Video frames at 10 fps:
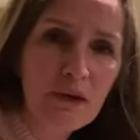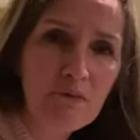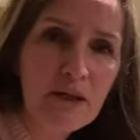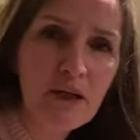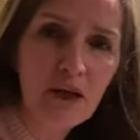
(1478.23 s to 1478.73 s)
they've
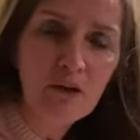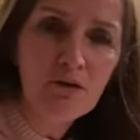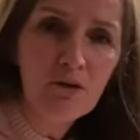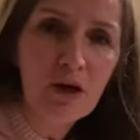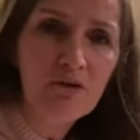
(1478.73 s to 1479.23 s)
been going
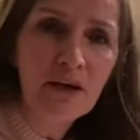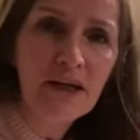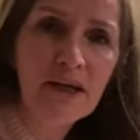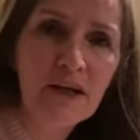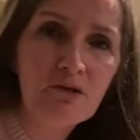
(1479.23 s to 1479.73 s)
for over
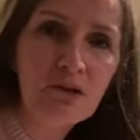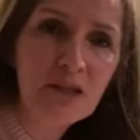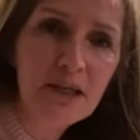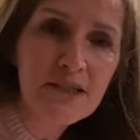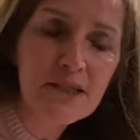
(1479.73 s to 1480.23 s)
800
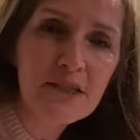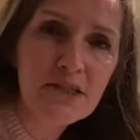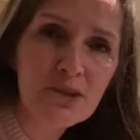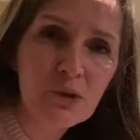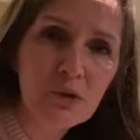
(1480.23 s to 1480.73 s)
years and they're
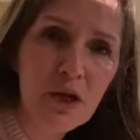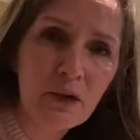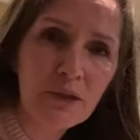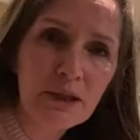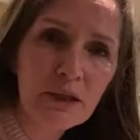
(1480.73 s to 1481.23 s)
still
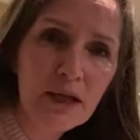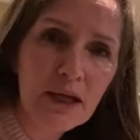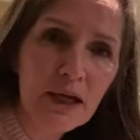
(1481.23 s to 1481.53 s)
going.